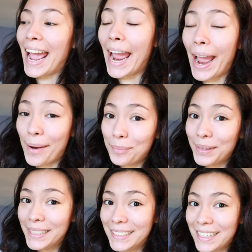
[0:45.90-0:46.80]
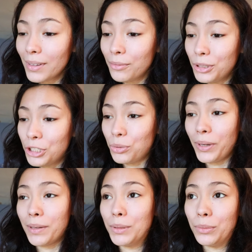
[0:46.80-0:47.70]
happen. We just
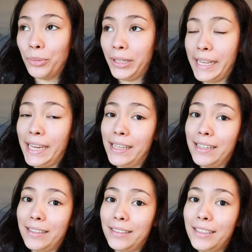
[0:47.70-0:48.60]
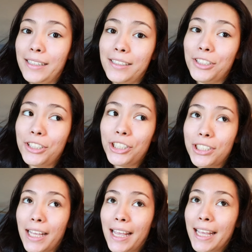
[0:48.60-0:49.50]
wake up super late and he
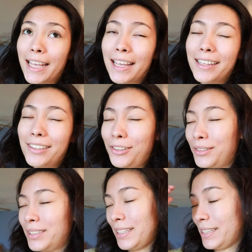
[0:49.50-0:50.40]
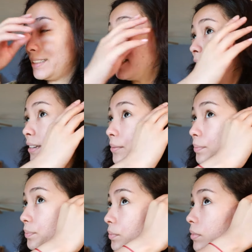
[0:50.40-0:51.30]
just, you know, stays
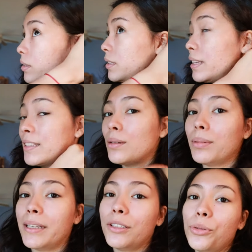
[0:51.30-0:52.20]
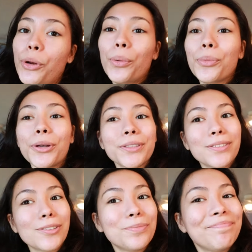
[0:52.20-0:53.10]
up late doing homework,
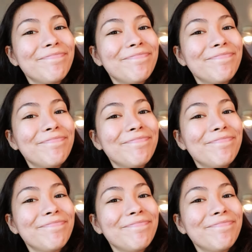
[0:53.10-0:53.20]
so